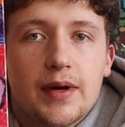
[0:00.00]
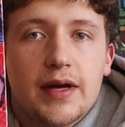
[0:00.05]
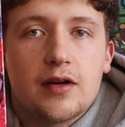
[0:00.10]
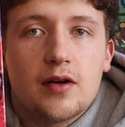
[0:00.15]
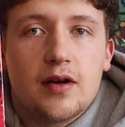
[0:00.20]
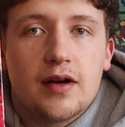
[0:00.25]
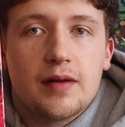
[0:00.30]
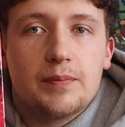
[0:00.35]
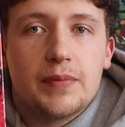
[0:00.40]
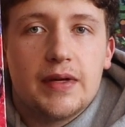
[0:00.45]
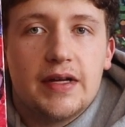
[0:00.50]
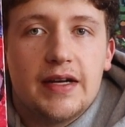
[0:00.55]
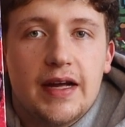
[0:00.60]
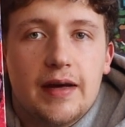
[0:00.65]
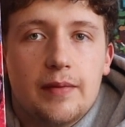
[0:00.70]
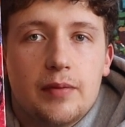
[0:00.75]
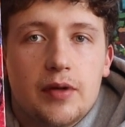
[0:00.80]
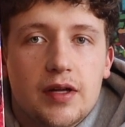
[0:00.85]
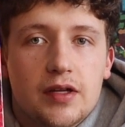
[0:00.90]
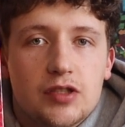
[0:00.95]
better at being
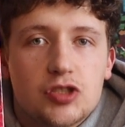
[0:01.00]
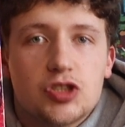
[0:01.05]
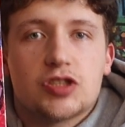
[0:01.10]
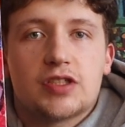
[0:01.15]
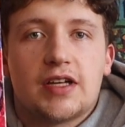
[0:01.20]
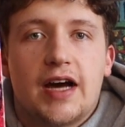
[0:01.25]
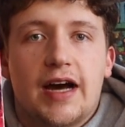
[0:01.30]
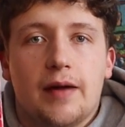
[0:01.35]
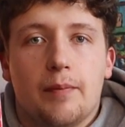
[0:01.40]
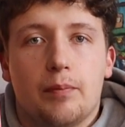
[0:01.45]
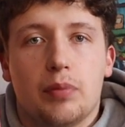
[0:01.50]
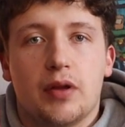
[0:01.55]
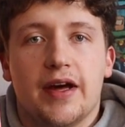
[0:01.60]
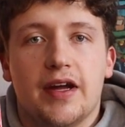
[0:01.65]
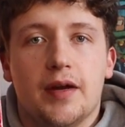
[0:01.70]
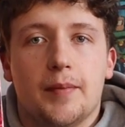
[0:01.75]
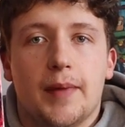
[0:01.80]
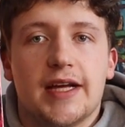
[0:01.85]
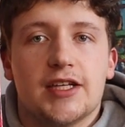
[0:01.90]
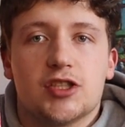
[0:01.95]
able to just kind of
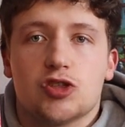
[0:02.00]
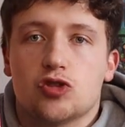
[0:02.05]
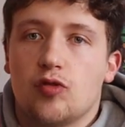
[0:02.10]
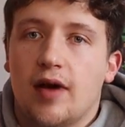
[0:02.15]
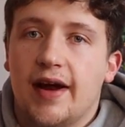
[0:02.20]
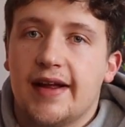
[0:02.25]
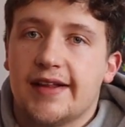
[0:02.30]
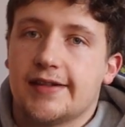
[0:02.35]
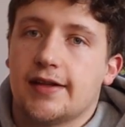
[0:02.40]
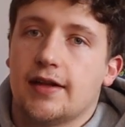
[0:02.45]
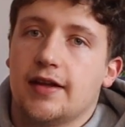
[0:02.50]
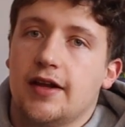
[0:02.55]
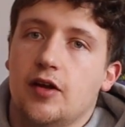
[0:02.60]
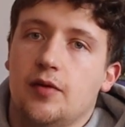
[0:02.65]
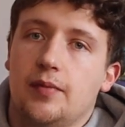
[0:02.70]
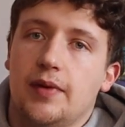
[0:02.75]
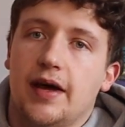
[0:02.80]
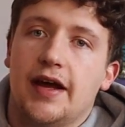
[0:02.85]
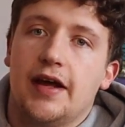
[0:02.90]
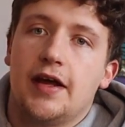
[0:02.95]
play to my strengths a
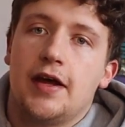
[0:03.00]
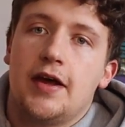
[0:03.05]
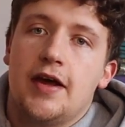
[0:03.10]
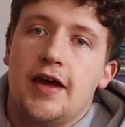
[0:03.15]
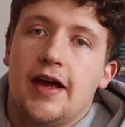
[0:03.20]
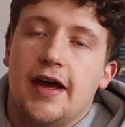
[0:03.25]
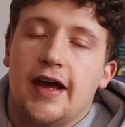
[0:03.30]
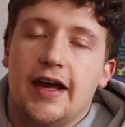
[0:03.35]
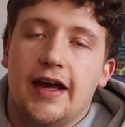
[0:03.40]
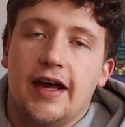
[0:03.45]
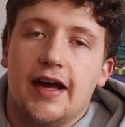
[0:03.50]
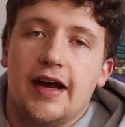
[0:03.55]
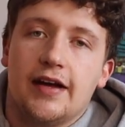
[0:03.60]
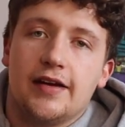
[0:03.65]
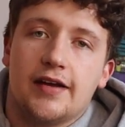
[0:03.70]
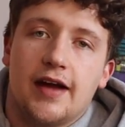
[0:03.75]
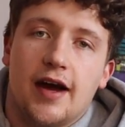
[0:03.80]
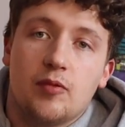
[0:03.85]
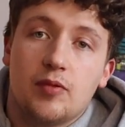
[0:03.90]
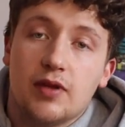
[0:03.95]
little bit,
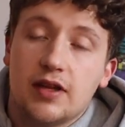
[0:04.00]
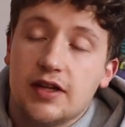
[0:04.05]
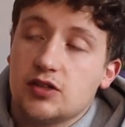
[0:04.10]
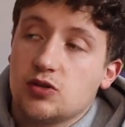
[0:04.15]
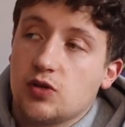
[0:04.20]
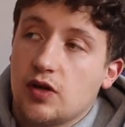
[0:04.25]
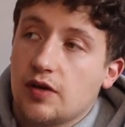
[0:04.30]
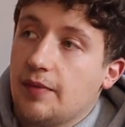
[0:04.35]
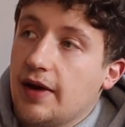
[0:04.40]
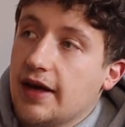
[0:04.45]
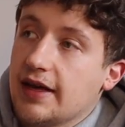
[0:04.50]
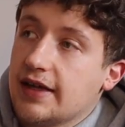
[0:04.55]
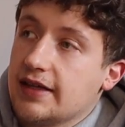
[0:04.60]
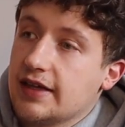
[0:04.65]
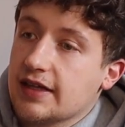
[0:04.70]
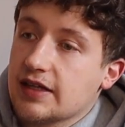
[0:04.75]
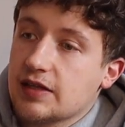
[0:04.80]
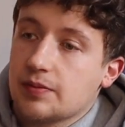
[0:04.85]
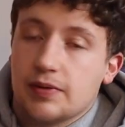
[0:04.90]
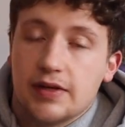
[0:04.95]
and I really enjoyed
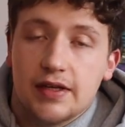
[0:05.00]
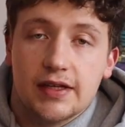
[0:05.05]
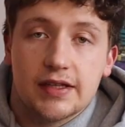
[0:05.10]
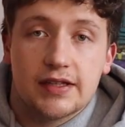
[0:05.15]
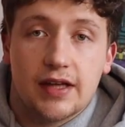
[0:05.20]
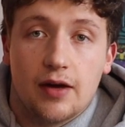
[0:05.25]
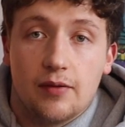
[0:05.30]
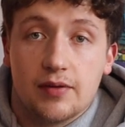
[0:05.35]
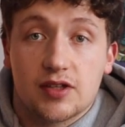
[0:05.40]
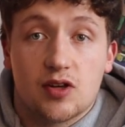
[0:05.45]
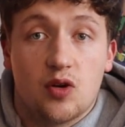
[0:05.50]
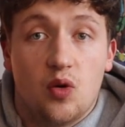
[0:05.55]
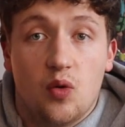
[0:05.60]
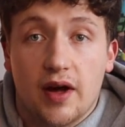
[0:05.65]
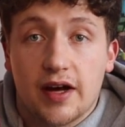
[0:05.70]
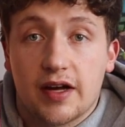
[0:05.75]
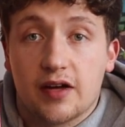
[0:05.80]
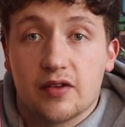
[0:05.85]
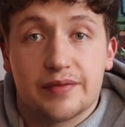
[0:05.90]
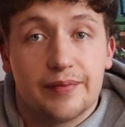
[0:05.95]
making this piece. It was
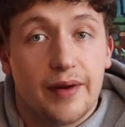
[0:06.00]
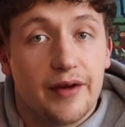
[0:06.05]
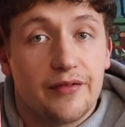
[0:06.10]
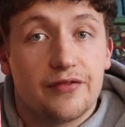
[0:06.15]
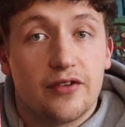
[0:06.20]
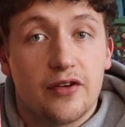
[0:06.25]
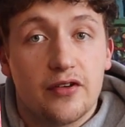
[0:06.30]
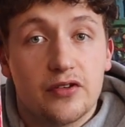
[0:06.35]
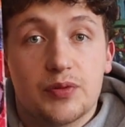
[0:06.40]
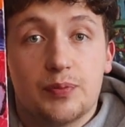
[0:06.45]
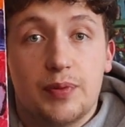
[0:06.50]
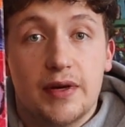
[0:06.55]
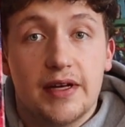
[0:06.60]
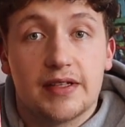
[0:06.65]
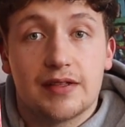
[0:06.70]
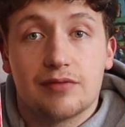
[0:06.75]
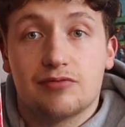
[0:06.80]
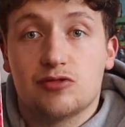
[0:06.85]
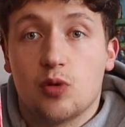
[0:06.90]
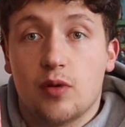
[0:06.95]
quick. It was my first
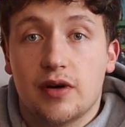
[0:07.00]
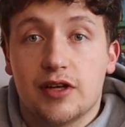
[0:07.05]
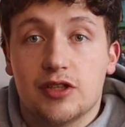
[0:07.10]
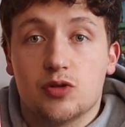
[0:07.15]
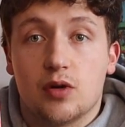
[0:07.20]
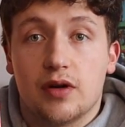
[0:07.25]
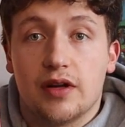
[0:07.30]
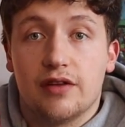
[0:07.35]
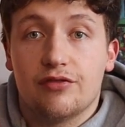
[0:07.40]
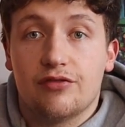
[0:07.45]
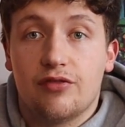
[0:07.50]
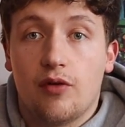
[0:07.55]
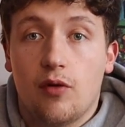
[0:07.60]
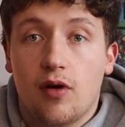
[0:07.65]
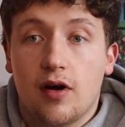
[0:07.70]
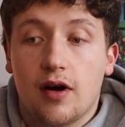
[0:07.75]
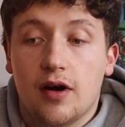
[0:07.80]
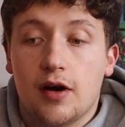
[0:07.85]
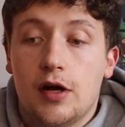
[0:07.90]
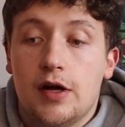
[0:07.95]
piece of
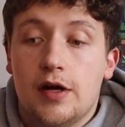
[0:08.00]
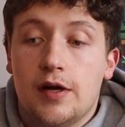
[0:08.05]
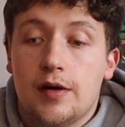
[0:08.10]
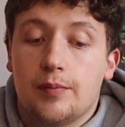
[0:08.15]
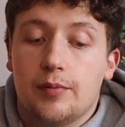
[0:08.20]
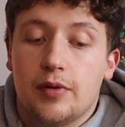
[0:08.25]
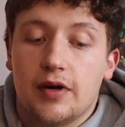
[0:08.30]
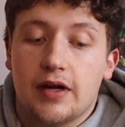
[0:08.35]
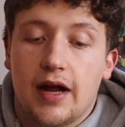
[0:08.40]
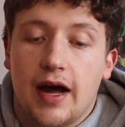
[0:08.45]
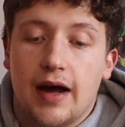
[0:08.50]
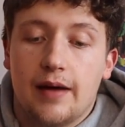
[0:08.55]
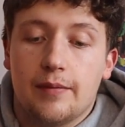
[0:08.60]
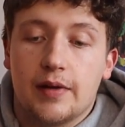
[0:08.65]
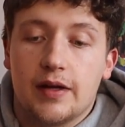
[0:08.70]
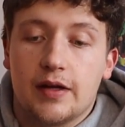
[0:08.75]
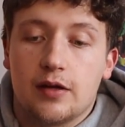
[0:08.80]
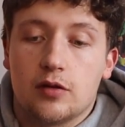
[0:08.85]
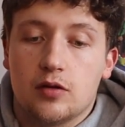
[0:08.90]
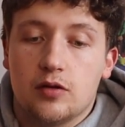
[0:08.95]
2024, but
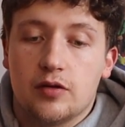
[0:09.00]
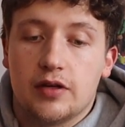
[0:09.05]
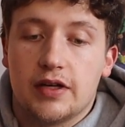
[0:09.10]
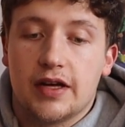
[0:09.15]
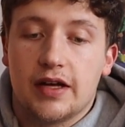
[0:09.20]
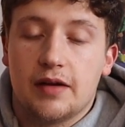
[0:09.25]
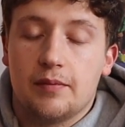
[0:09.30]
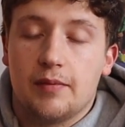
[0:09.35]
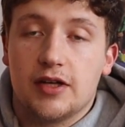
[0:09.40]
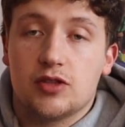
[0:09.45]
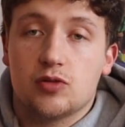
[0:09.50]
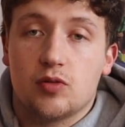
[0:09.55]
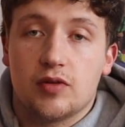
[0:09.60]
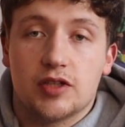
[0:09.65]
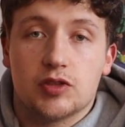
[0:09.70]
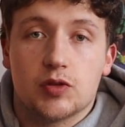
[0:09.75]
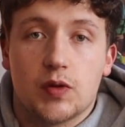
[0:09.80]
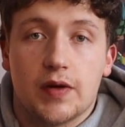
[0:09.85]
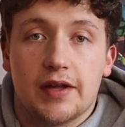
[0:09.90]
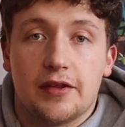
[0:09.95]
I'm including it in my
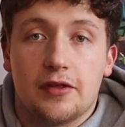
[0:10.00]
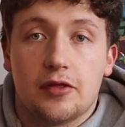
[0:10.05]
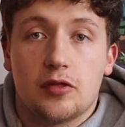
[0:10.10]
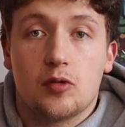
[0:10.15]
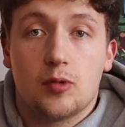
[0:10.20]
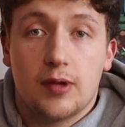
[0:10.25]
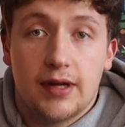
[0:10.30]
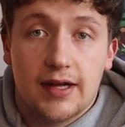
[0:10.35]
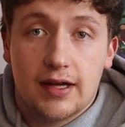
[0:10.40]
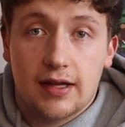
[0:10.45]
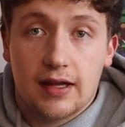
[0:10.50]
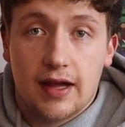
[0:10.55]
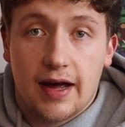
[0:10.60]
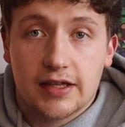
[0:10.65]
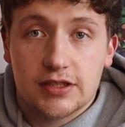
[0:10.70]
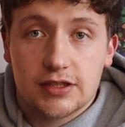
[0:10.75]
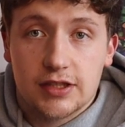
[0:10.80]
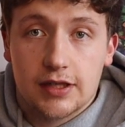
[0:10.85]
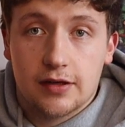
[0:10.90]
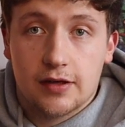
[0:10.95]
2023
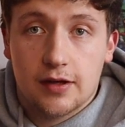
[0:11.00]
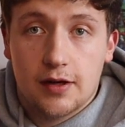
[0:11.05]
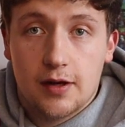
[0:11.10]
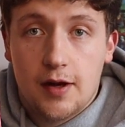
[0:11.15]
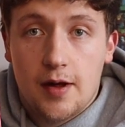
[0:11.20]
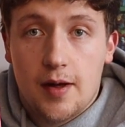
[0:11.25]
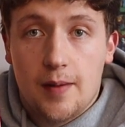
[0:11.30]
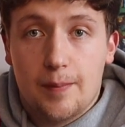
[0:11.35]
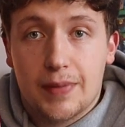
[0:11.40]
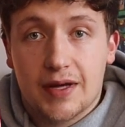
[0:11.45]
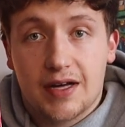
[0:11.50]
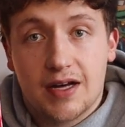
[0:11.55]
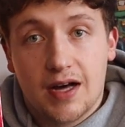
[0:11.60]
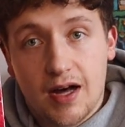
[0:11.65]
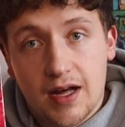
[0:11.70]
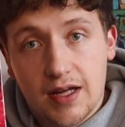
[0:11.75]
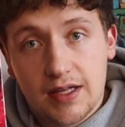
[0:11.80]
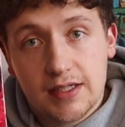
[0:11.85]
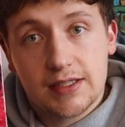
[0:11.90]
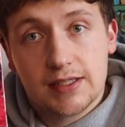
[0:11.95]
collection
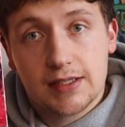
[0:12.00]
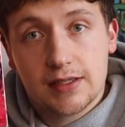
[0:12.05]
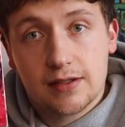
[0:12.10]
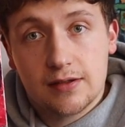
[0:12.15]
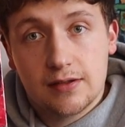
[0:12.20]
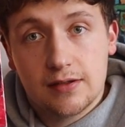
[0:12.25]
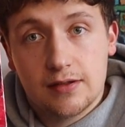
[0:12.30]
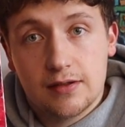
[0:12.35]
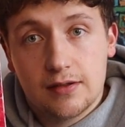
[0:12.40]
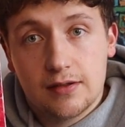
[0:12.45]
because